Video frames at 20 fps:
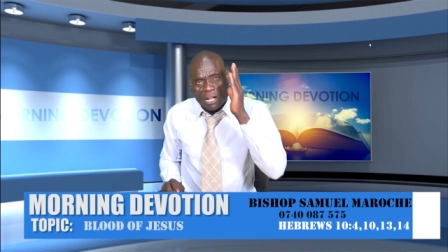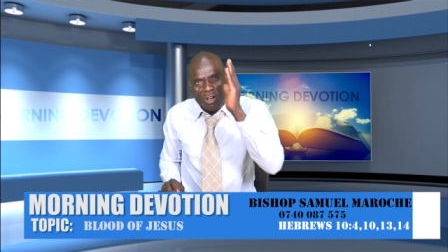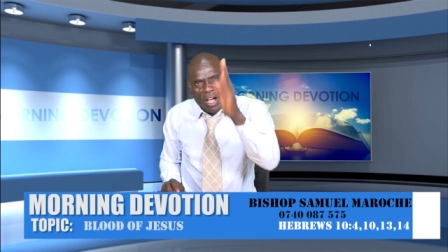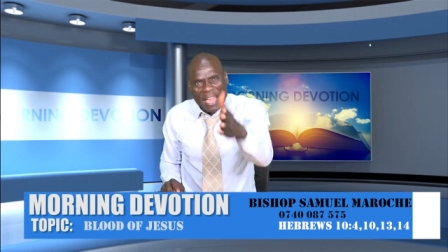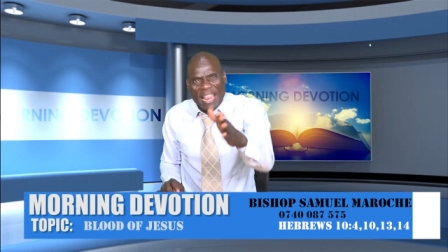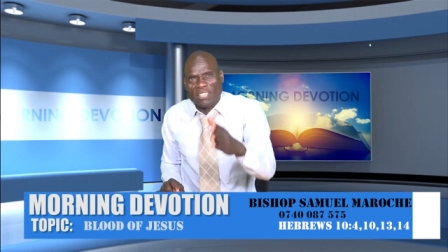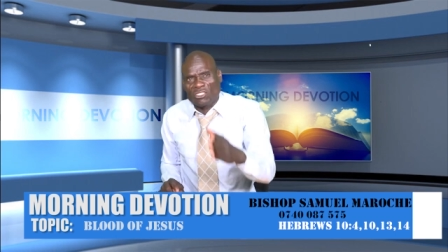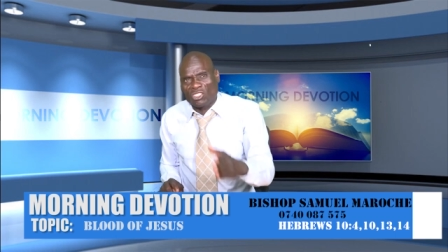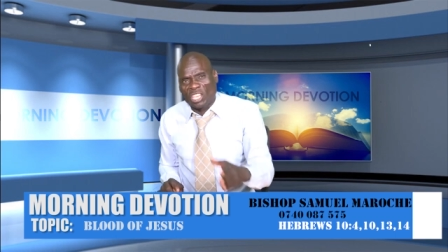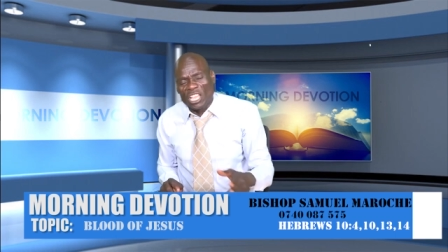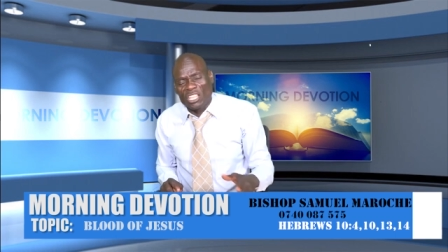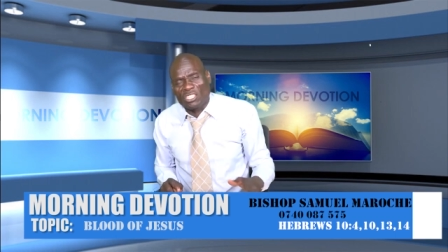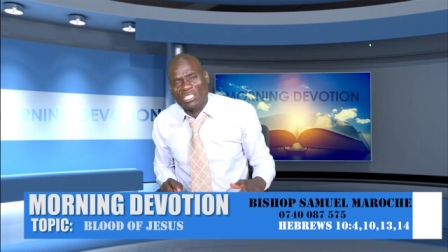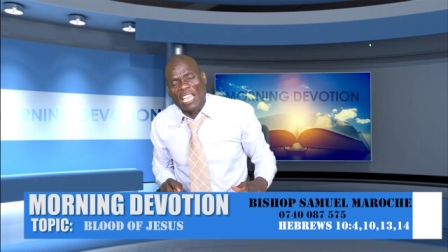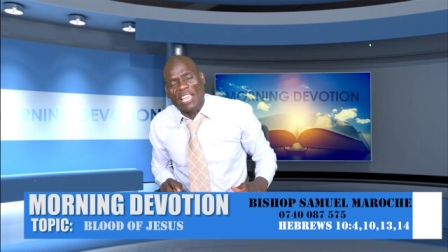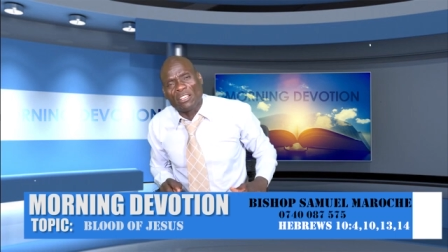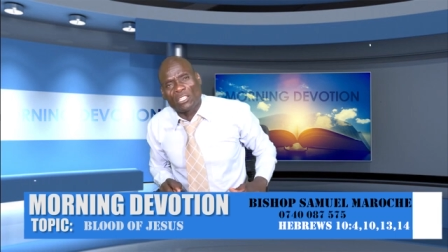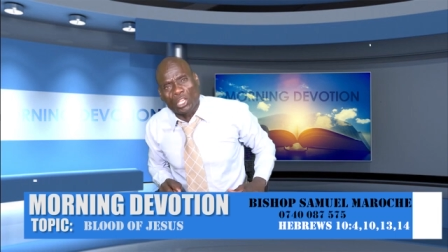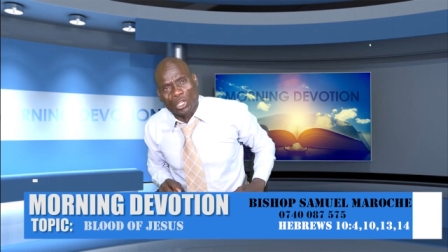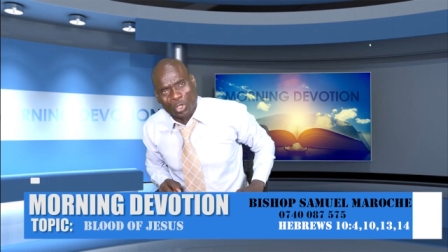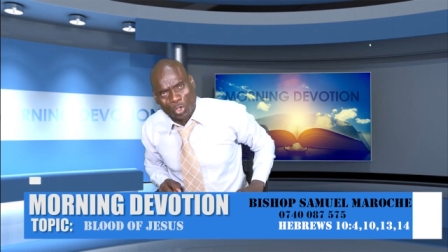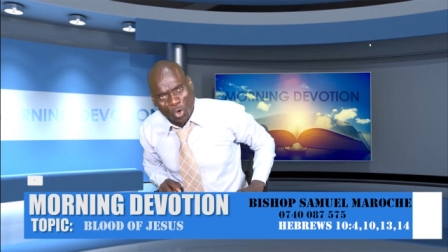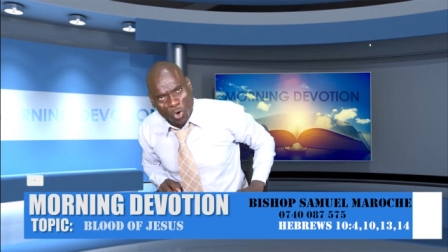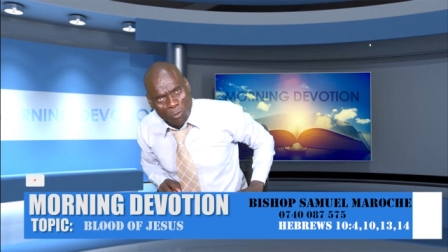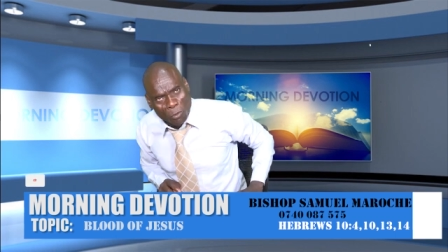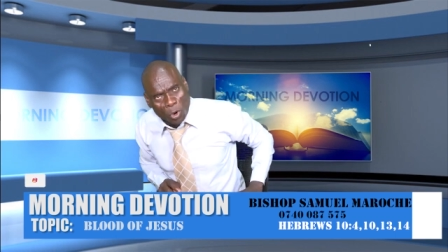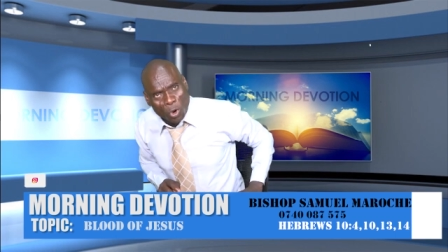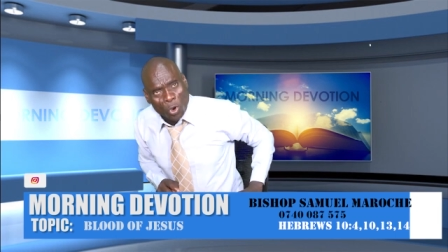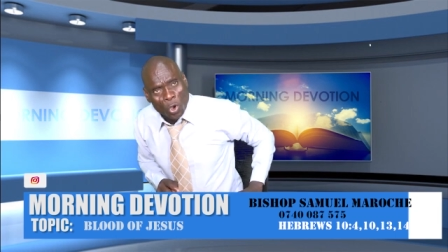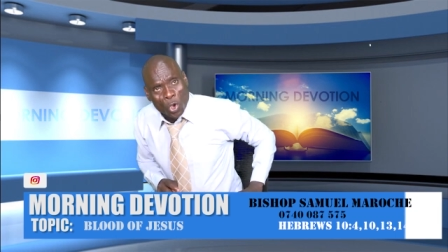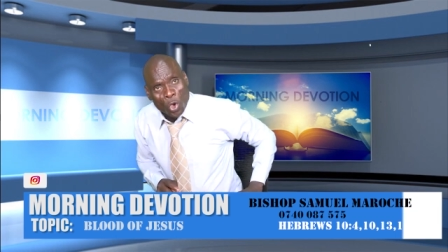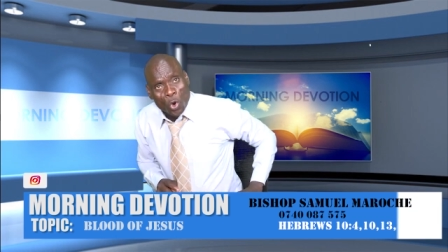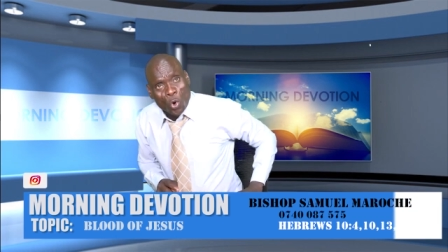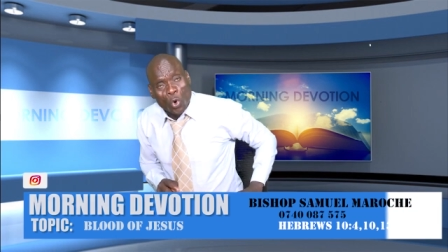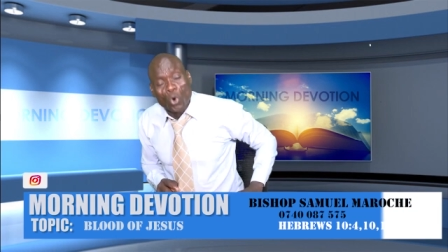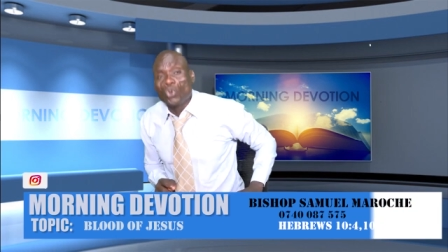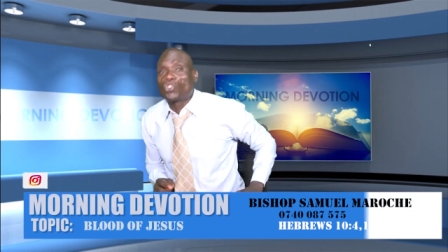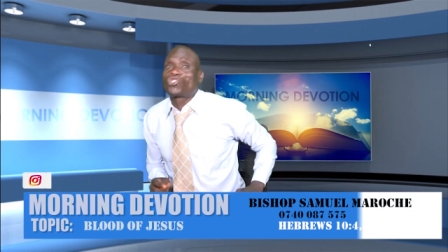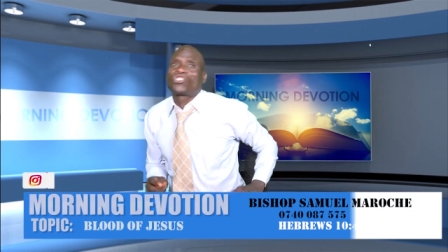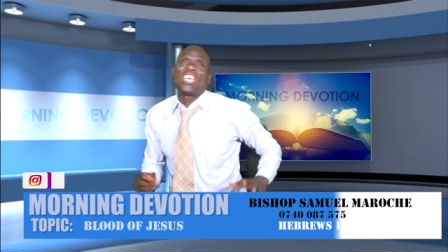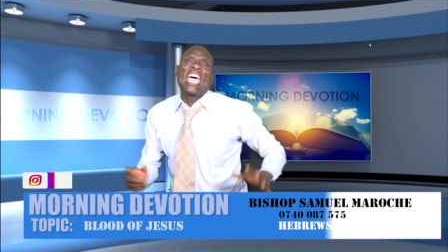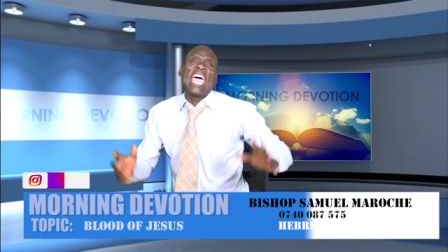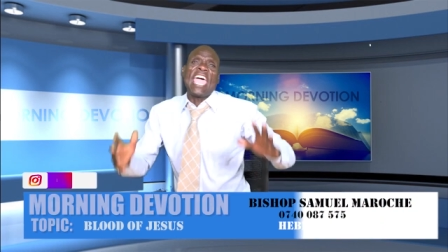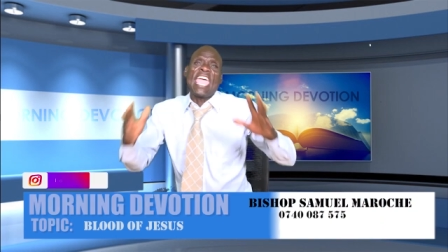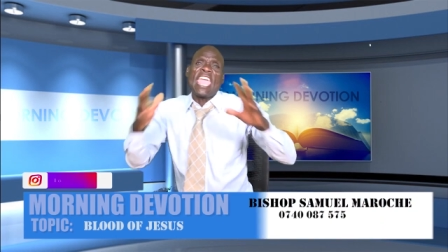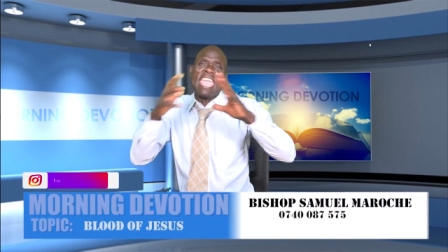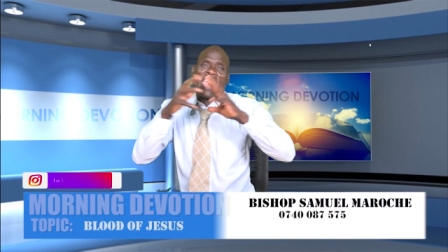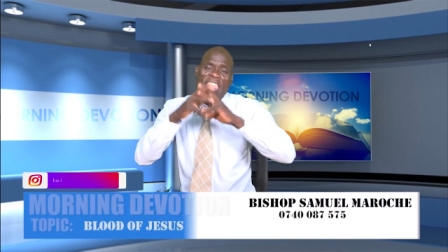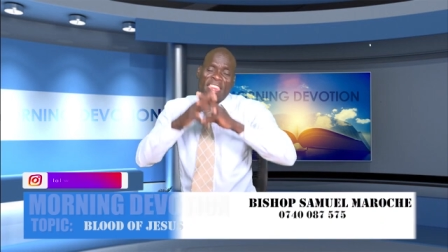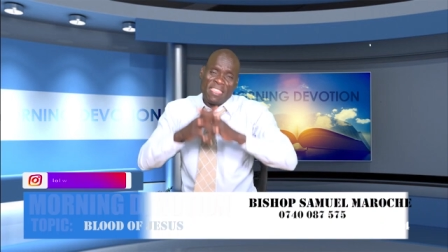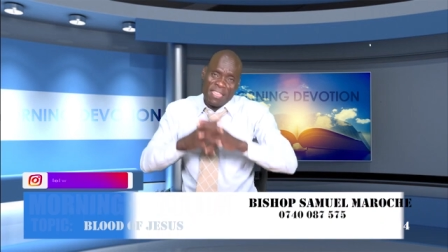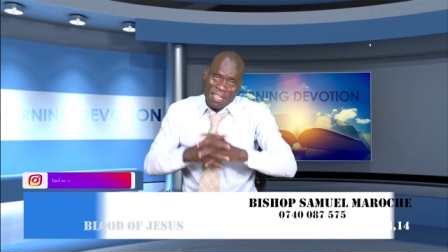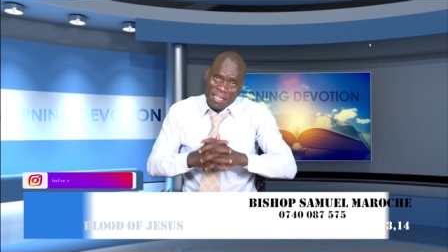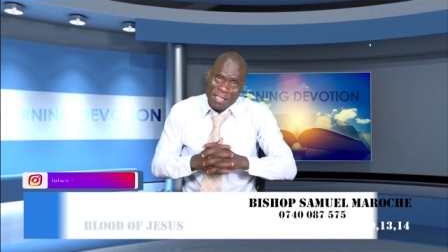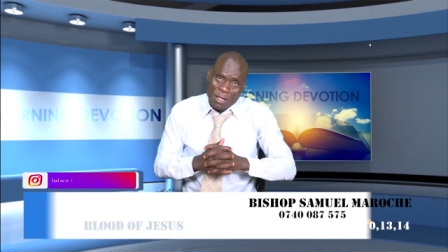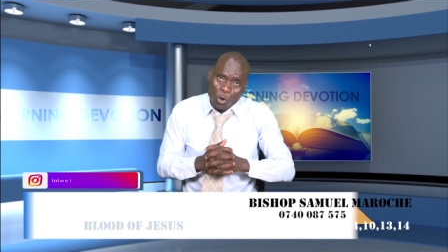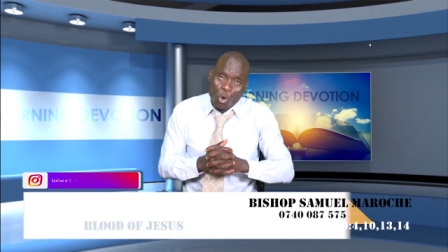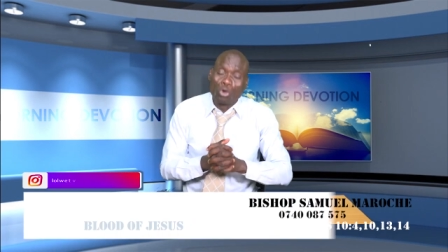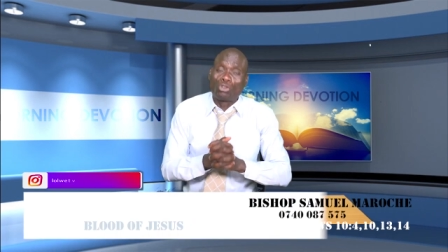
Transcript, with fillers: God got sister in Kisumu who said,